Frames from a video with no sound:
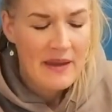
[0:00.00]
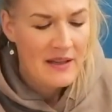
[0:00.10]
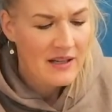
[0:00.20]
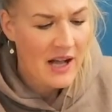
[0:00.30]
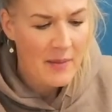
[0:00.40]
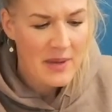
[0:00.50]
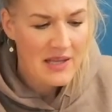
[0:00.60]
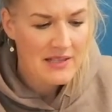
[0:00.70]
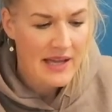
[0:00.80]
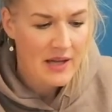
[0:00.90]
calming
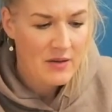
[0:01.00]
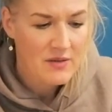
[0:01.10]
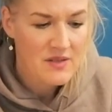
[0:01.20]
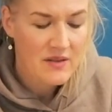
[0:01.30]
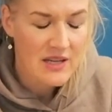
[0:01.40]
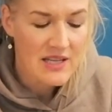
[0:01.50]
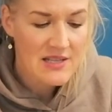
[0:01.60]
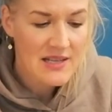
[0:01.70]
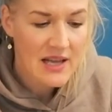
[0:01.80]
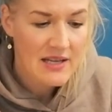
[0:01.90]
down. So the
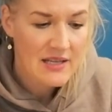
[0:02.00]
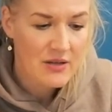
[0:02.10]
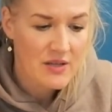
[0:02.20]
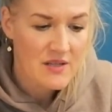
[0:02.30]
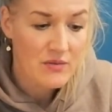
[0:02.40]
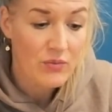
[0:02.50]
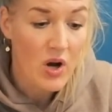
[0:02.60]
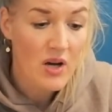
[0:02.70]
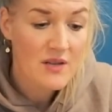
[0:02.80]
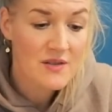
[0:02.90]
insight here is
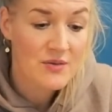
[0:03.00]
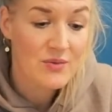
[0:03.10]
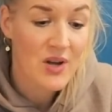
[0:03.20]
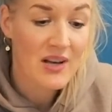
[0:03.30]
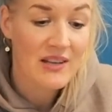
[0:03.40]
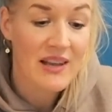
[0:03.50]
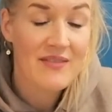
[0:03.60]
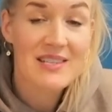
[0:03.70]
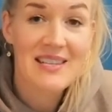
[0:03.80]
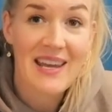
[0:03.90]
rocks do not
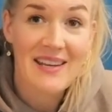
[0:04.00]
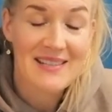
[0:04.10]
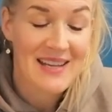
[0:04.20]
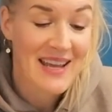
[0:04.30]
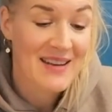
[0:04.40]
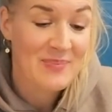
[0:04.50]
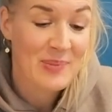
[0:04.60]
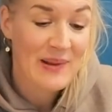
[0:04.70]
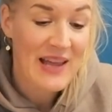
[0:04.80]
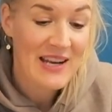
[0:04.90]
levitate and
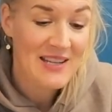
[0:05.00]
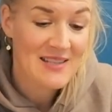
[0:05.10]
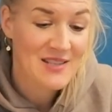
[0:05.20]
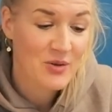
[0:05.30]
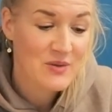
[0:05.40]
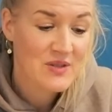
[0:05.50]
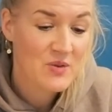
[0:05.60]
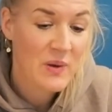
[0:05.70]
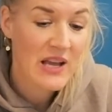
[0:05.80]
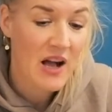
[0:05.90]
planets don't
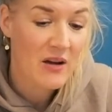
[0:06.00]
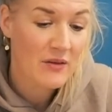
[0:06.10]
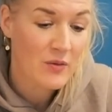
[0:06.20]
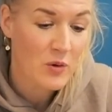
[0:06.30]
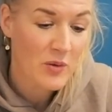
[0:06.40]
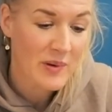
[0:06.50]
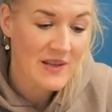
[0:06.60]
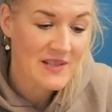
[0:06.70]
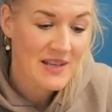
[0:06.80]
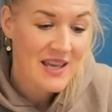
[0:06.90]
swing out of
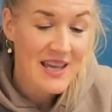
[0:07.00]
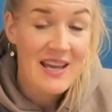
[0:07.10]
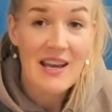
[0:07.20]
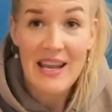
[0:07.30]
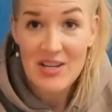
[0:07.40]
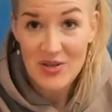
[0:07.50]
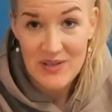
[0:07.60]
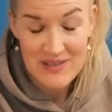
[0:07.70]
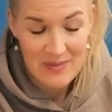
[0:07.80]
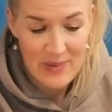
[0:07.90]
orbit. Nature
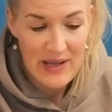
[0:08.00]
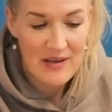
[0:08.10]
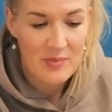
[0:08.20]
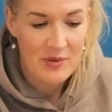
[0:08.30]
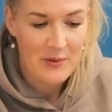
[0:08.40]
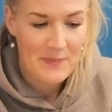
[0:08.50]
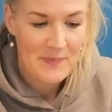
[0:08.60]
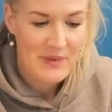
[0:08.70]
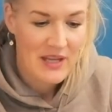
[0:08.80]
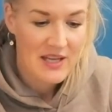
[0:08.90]
is dependable.
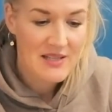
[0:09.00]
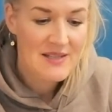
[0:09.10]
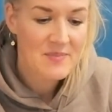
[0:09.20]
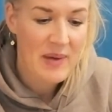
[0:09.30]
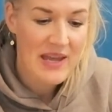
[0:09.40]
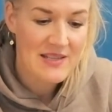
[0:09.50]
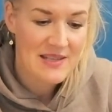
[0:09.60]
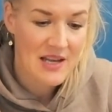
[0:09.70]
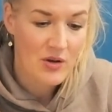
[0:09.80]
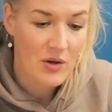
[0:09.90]
In space
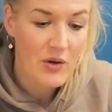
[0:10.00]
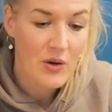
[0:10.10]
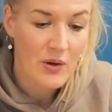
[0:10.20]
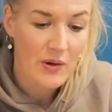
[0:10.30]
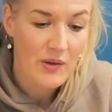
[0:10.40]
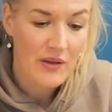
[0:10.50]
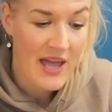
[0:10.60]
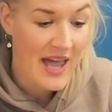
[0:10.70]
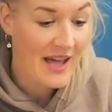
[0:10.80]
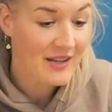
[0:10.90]
and on Earth,
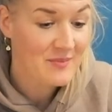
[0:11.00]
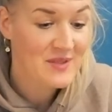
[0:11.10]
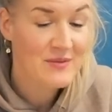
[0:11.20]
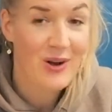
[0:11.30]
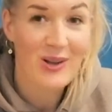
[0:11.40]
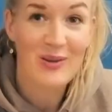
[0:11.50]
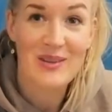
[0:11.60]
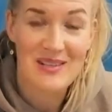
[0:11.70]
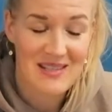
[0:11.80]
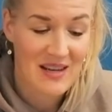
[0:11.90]
atoms follow the
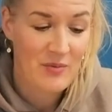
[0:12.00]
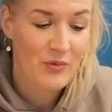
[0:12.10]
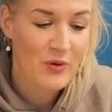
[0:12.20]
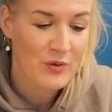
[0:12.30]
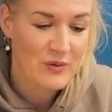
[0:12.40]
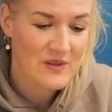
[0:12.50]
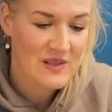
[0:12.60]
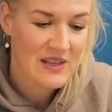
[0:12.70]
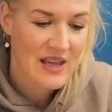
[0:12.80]
same rules.